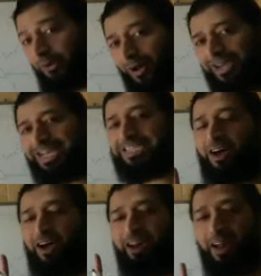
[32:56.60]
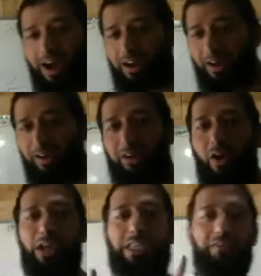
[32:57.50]
colonies are not our
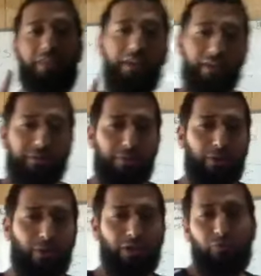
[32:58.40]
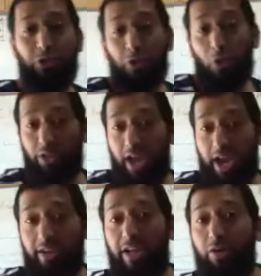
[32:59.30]
colonies of interest because we know
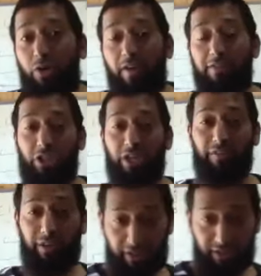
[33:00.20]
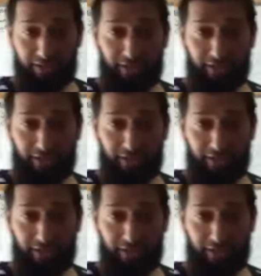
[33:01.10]
that they don't have a gene of interest.